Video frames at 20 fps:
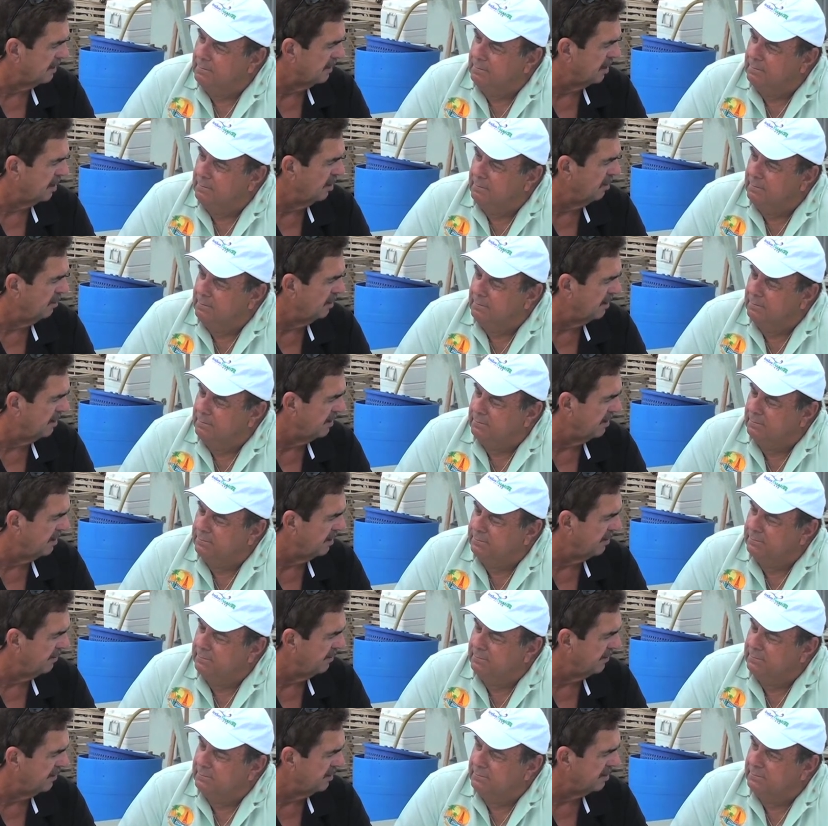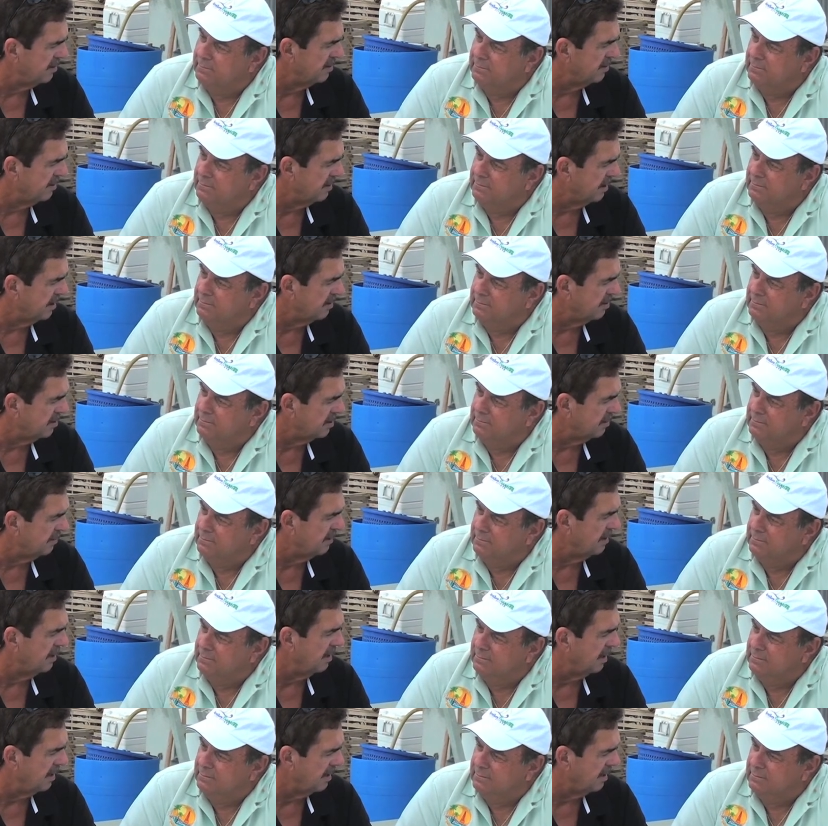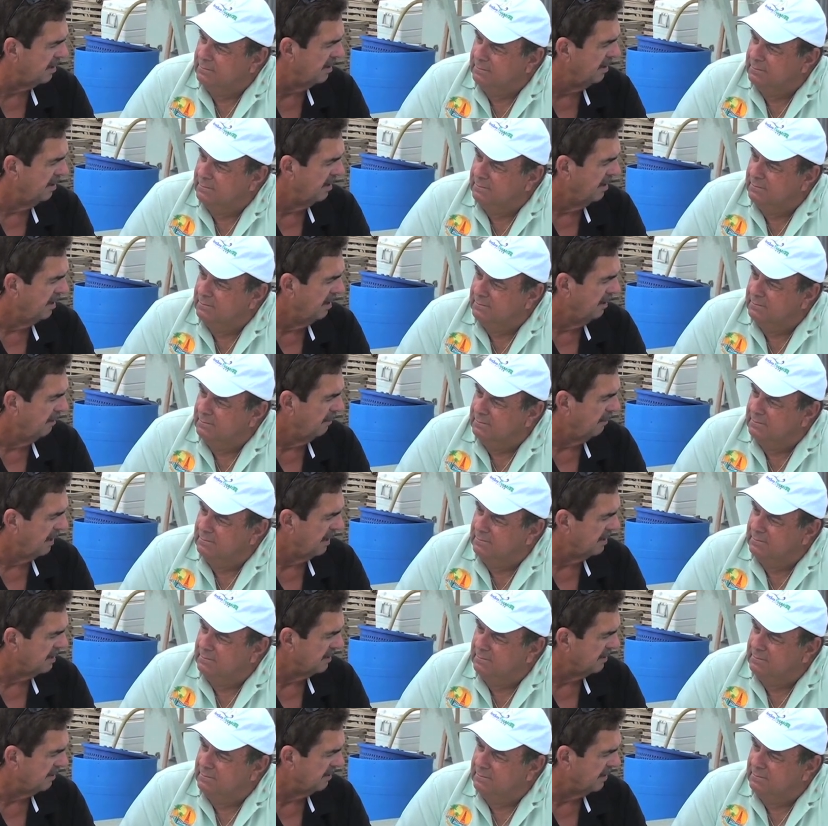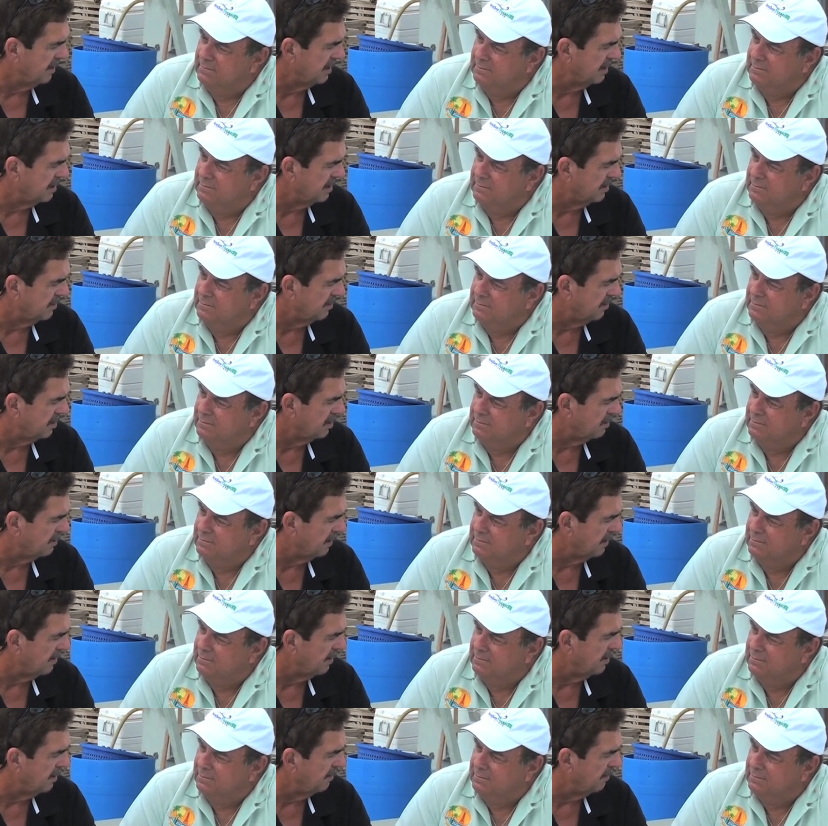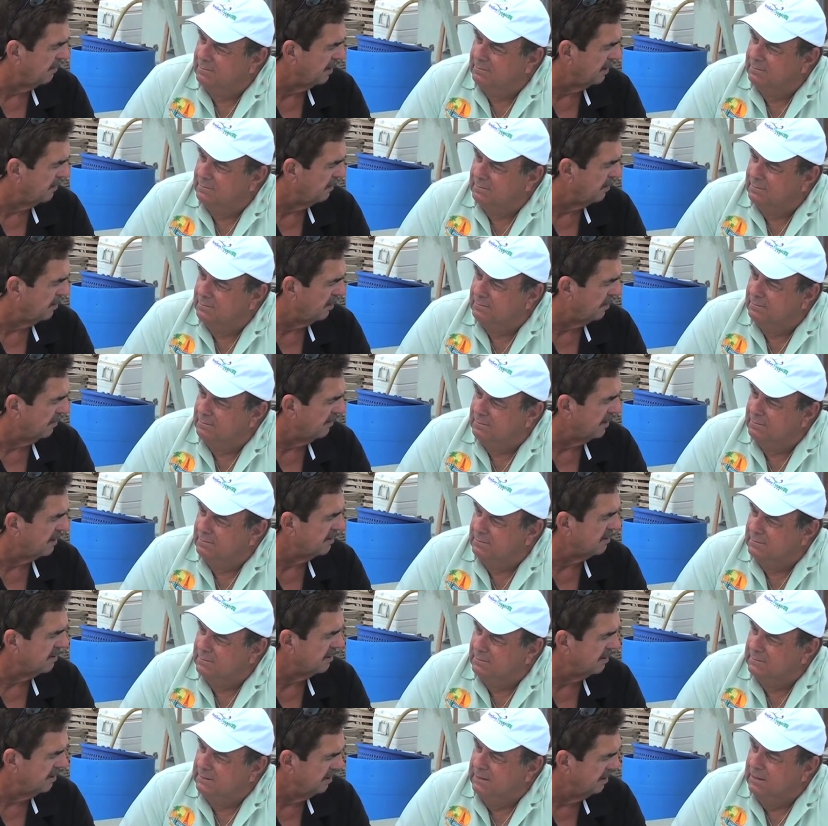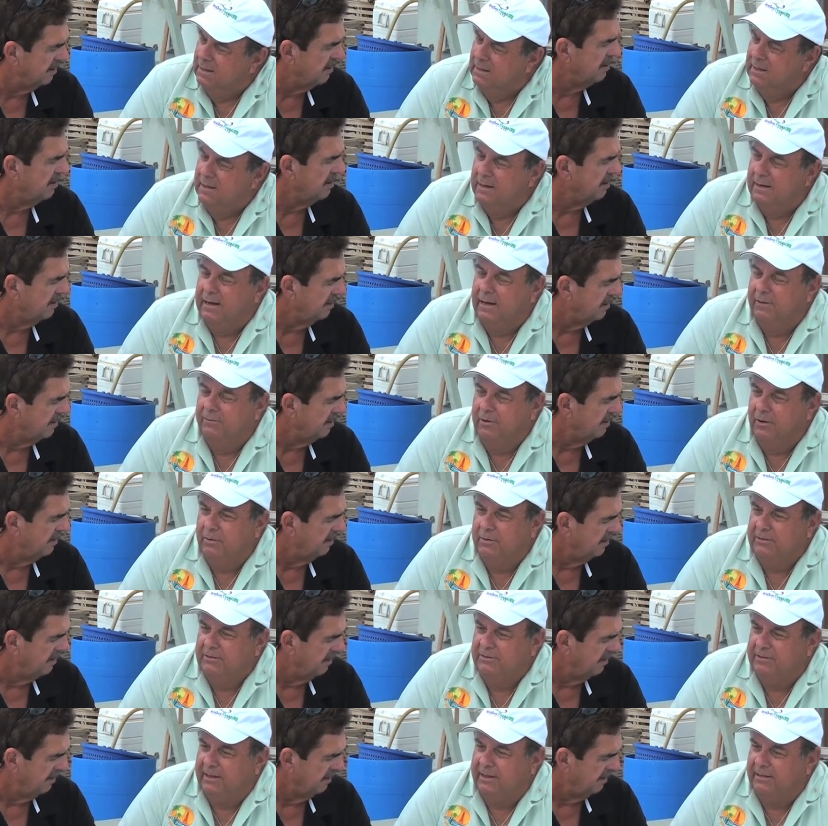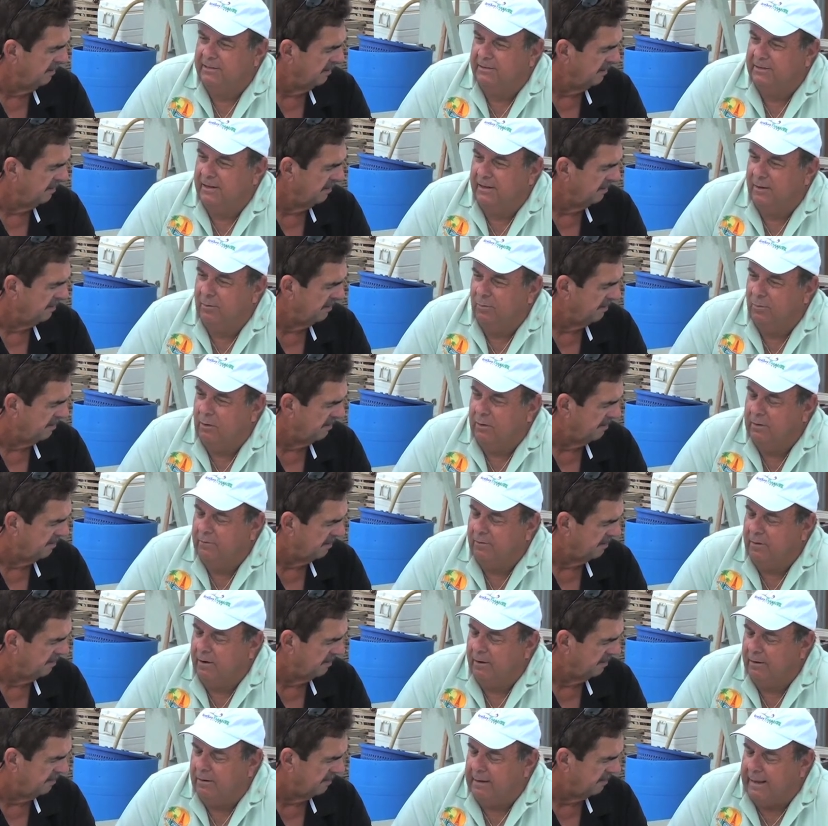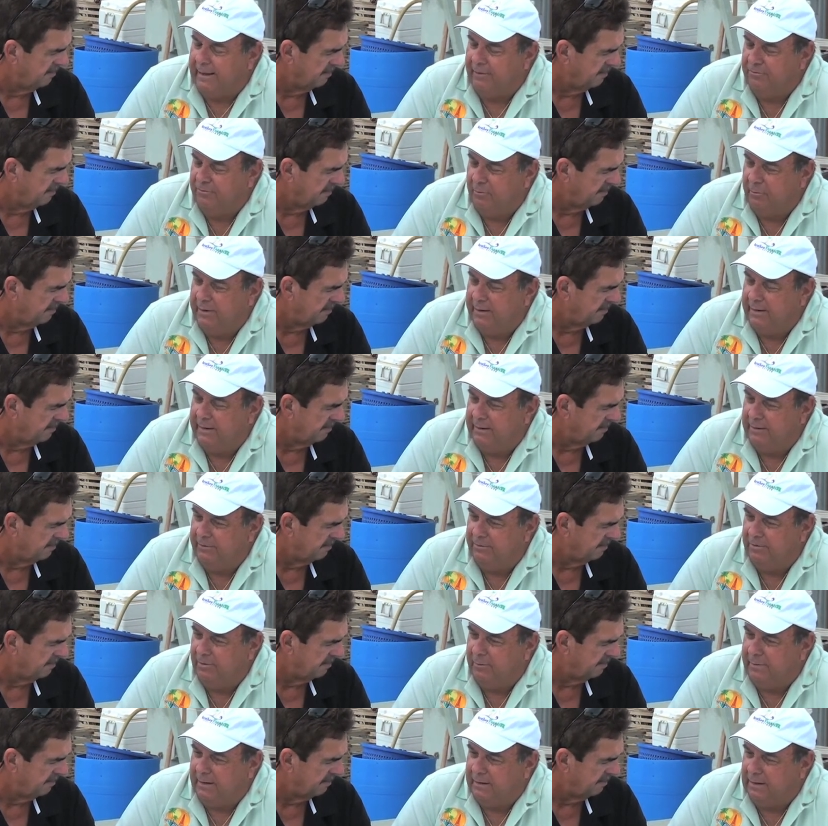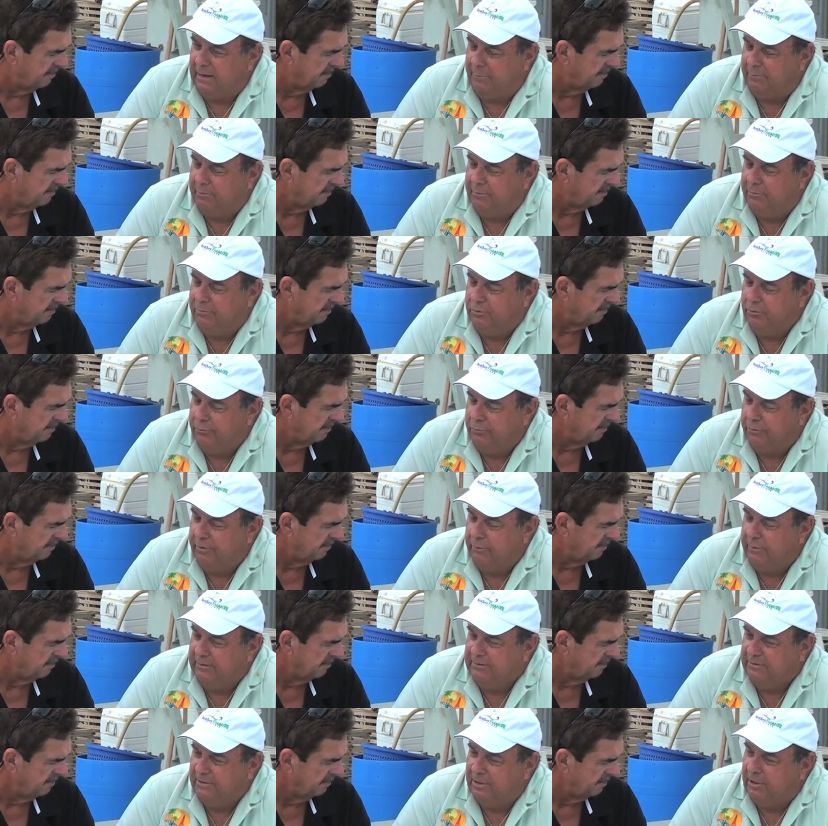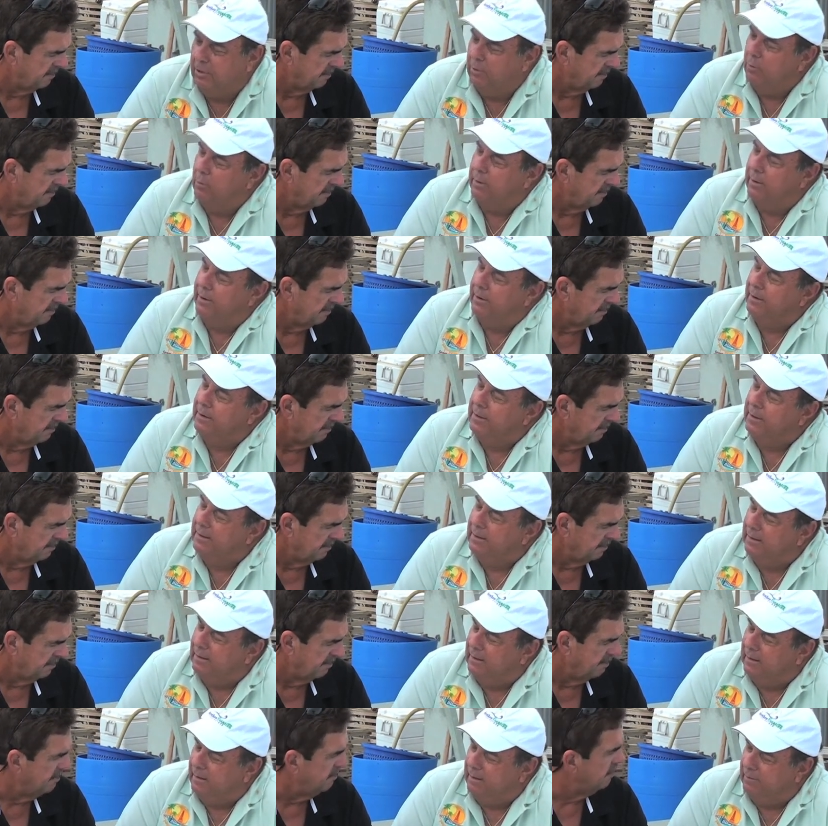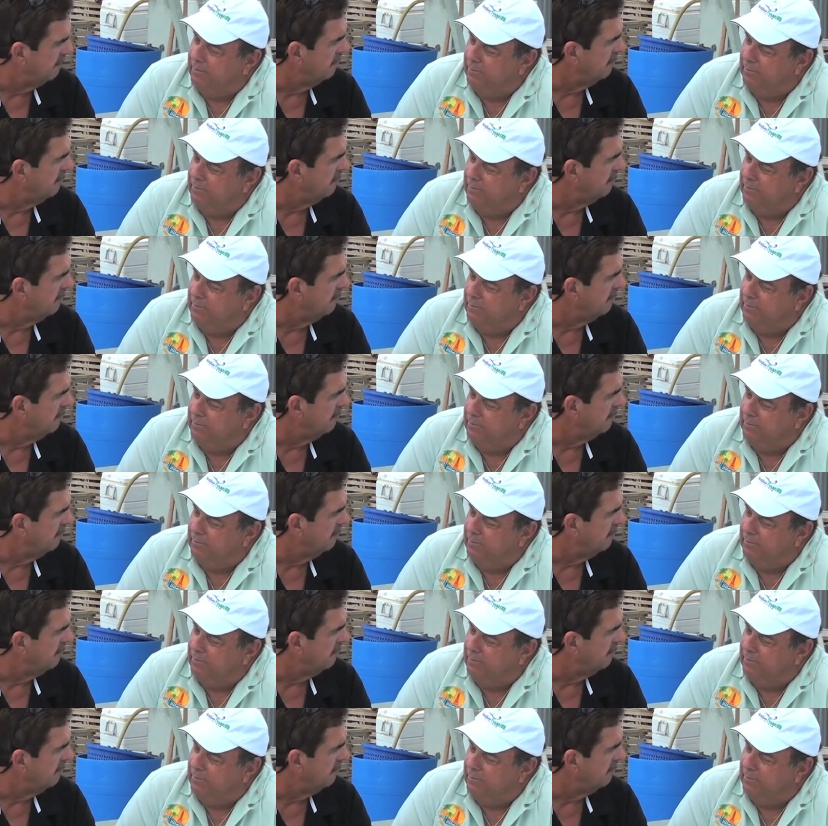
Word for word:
Speaker 1: Cuba in the near future. Yeah, there's going to be a lot of positive things as far as Marathon being a port of entry.
Speaker 2: Now, I've noticed at uh, one of our council meetings about a couple, two or three weeks ago, where uh,